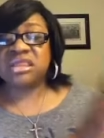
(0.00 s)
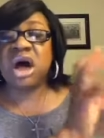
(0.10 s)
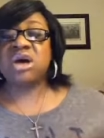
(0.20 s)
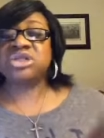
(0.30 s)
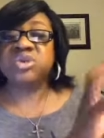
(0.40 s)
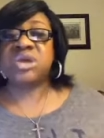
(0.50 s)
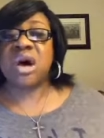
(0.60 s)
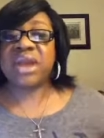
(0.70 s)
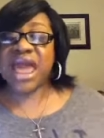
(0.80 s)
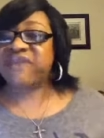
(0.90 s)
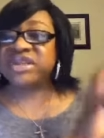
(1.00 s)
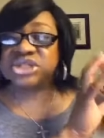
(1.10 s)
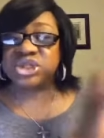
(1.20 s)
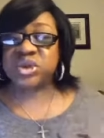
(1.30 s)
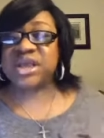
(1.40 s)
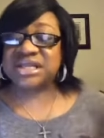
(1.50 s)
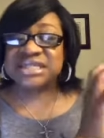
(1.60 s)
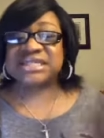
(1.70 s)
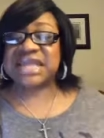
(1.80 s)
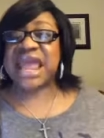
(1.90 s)
Those who don't have the strength
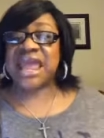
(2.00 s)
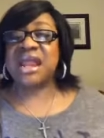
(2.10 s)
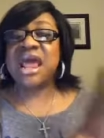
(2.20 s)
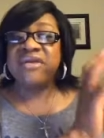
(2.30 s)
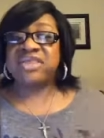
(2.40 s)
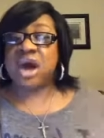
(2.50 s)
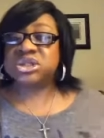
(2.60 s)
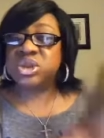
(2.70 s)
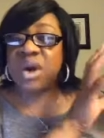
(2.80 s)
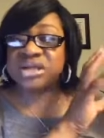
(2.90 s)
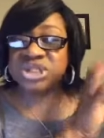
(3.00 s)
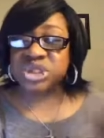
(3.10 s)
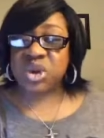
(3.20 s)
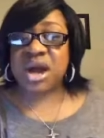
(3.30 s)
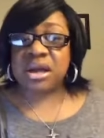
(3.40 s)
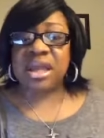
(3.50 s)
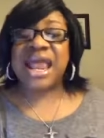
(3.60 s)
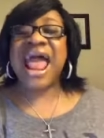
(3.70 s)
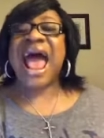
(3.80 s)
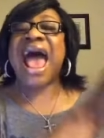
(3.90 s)
to stand, those who are struggling.